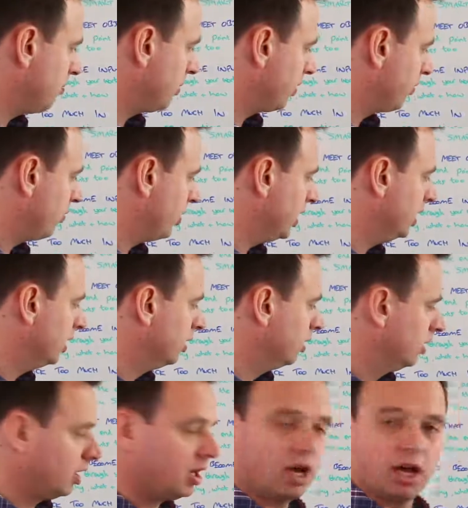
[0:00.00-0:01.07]
number 3,
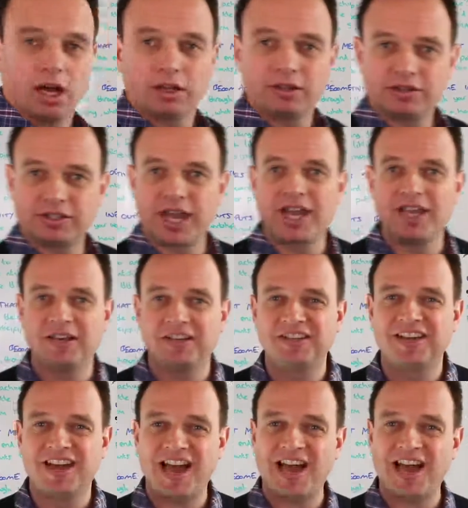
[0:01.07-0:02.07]
tailored